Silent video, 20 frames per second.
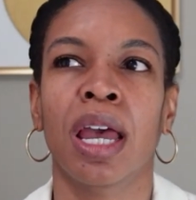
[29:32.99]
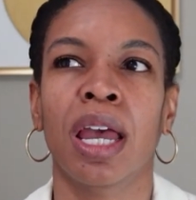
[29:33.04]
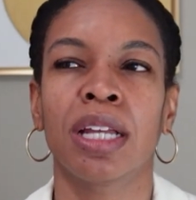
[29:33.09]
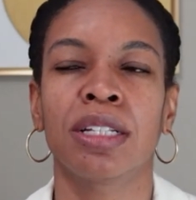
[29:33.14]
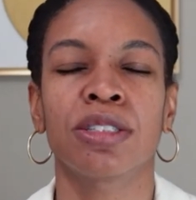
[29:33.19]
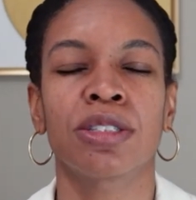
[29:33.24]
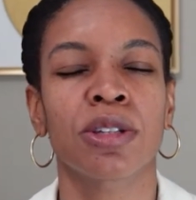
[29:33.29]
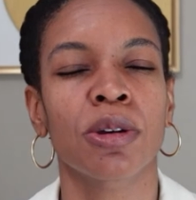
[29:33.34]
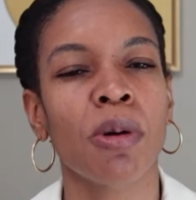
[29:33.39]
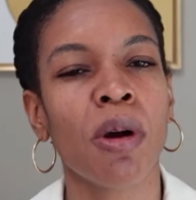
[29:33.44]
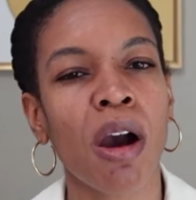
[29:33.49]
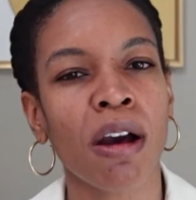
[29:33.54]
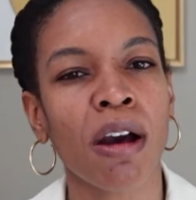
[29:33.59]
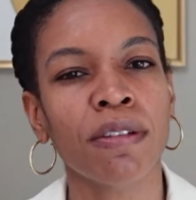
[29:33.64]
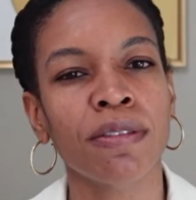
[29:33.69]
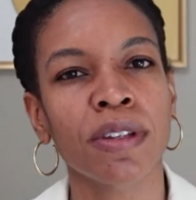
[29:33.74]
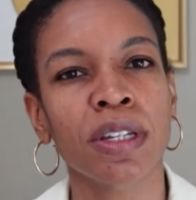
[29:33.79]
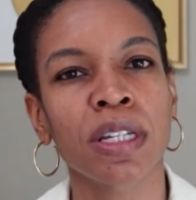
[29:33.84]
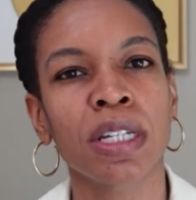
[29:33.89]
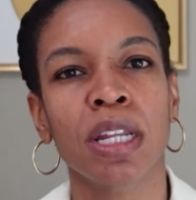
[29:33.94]
And so
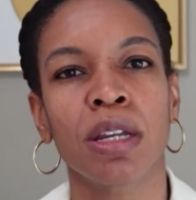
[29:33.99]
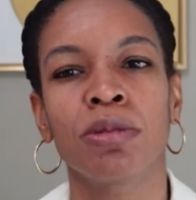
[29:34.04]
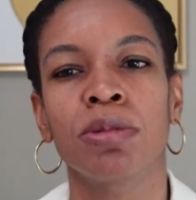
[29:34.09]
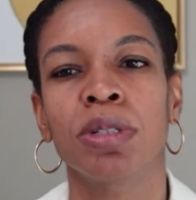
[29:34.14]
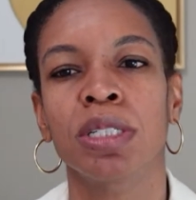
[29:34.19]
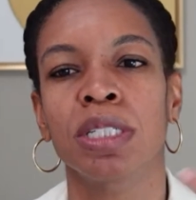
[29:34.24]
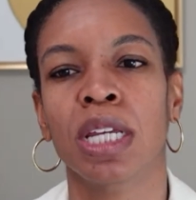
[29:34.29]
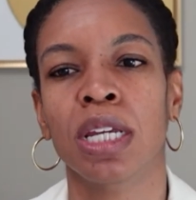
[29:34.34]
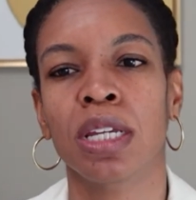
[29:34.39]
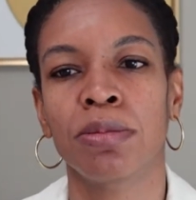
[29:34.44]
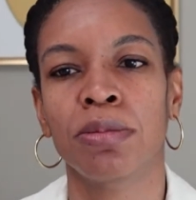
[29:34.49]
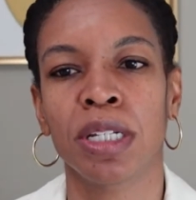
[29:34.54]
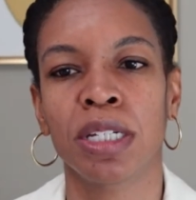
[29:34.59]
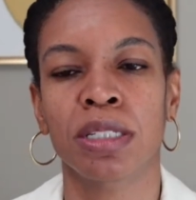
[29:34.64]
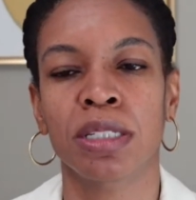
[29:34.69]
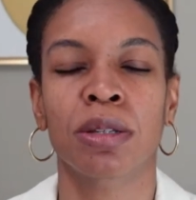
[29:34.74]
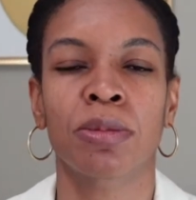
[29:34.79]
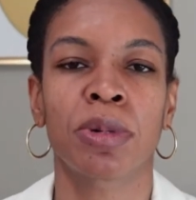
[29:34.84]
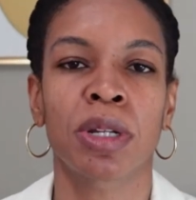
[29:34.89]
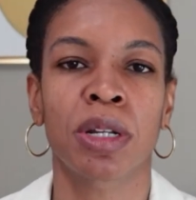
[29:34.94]
often it would take me
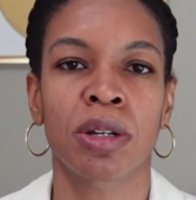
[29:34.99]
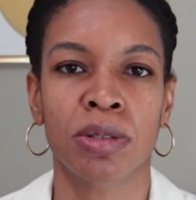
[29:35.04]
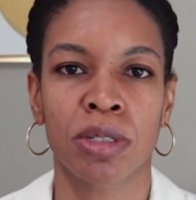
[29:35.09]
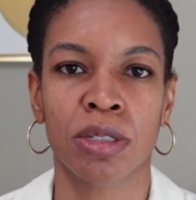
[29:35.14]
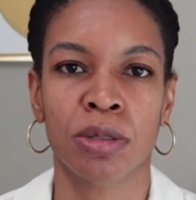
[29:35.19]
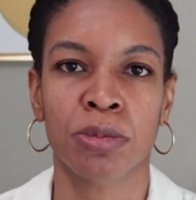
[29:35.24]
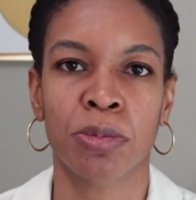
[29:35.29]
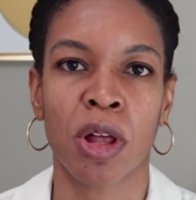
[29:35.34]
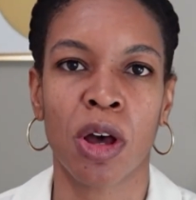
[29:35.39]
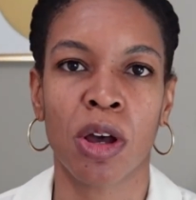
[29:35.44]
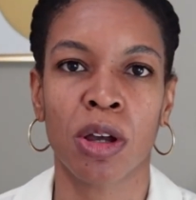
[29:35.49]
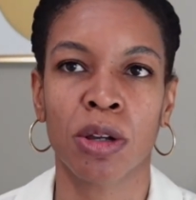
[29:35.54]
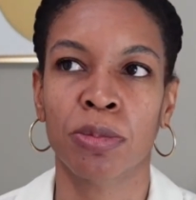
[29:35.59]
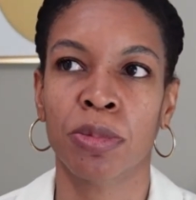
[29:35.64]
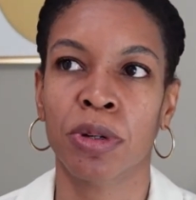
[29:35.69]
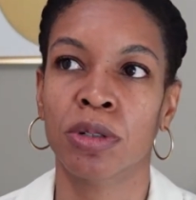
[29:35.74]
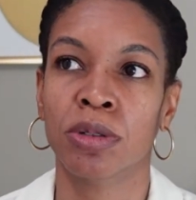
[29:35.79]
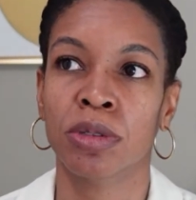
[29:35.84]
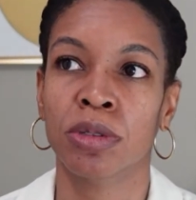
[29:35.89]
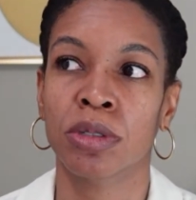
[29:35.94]
to someone else's blog
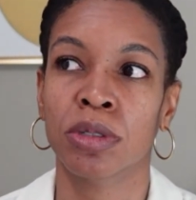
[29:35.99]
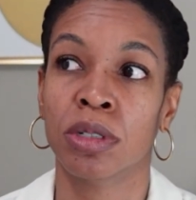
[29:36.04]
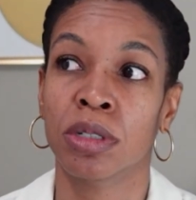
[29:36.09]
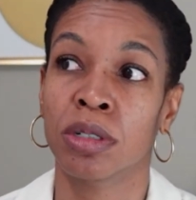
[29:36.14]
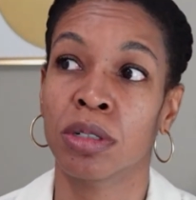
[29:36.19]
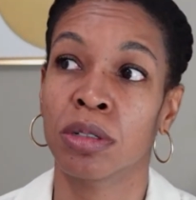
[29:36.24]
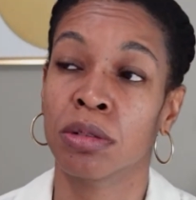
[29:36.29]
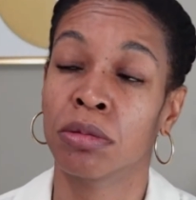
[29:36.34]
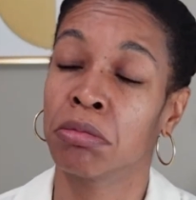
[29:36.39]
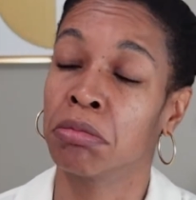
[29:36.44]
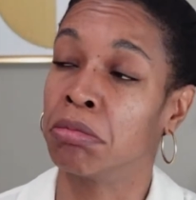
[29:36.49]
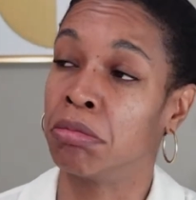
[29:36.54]
post.